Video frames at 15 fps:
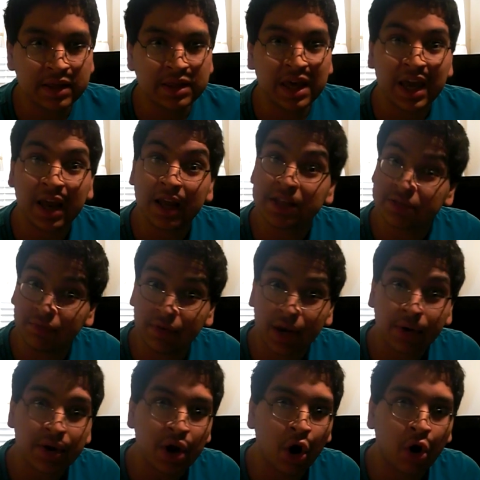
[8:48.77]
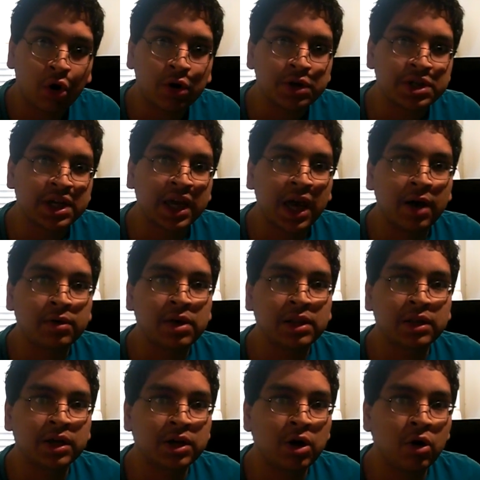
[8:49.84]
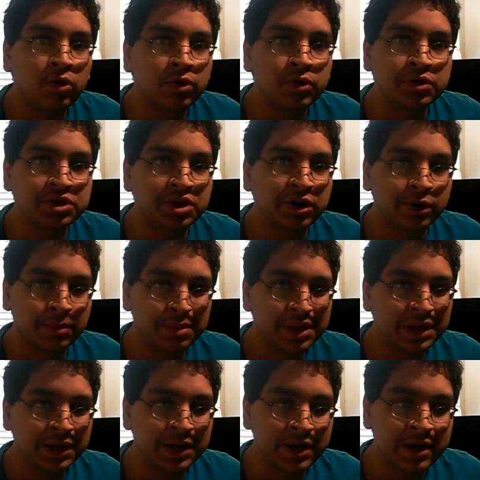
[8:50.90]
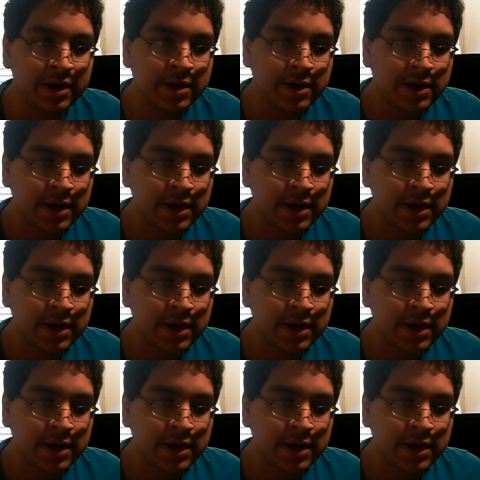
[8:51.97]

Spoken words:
It's very hard to calculate Goku's durability.